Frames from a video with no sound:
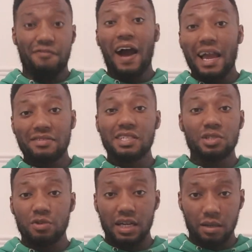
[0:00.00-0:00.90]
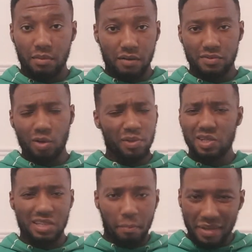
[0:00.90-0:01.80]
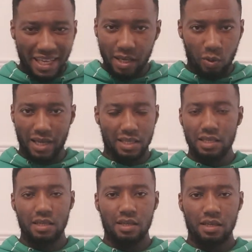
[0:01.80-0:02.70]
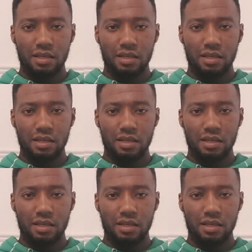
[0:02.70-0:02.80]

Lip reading: 5-6 grand a month, not because I'm PAYE.